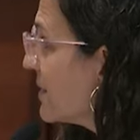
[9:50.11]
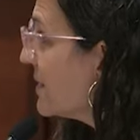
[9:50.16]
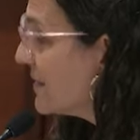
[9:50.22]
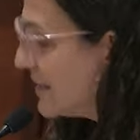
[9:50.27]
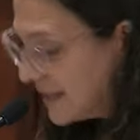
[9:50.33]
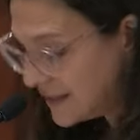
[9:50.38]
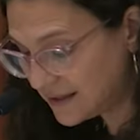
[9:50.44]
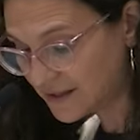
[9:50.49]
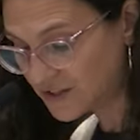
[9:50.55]

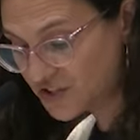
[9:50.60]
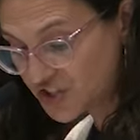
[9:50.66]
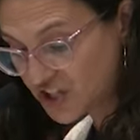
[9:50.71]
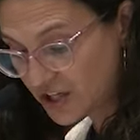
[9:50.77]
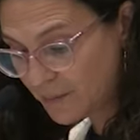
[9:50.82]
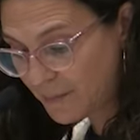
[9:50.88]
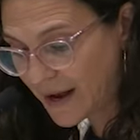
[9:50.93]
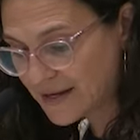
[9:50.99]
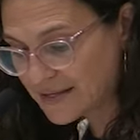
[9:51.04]
to
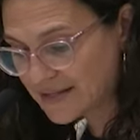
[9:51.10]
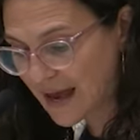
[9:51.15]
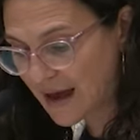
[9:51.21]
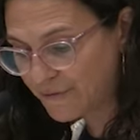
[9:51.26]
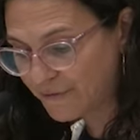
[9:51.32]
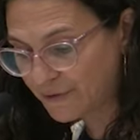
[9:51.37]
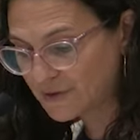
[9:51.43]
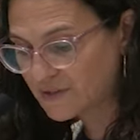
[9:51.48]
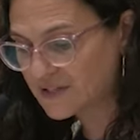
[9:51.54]

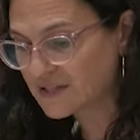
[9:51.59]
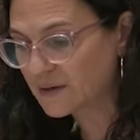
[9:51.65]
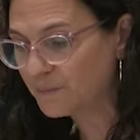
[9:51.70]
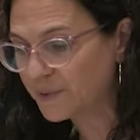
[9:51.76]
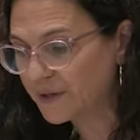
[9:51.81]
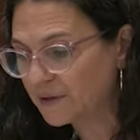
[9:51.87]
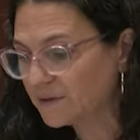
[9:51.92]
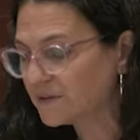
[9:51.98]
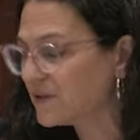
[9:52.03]
delegitimize efforts to
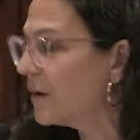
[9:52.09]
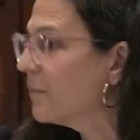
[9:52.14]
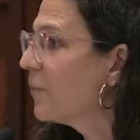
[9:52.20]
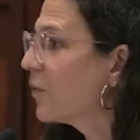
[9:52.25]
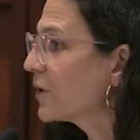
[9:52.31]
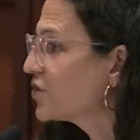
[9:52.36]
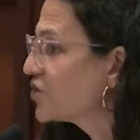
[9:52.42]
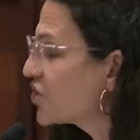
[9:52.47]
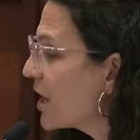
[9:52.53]
build a
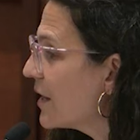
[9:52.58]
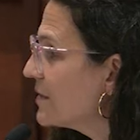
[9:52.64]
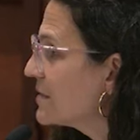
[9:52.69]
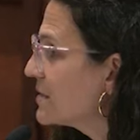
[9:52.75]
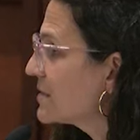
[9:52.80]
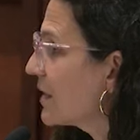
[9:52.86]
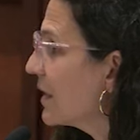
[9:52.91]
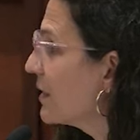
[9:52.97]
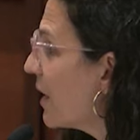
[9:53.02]
more
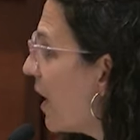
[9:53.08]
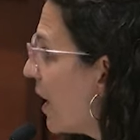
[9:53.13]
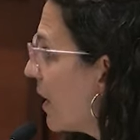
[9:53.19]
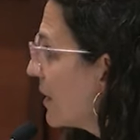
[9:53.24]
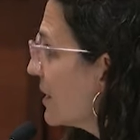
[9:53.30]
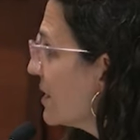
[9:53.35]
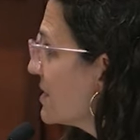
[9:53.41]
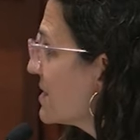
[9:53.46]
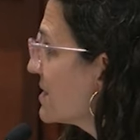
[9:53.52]
just and
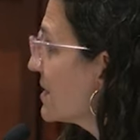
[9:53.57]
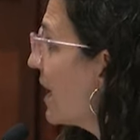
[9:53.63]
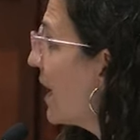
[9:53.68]
honest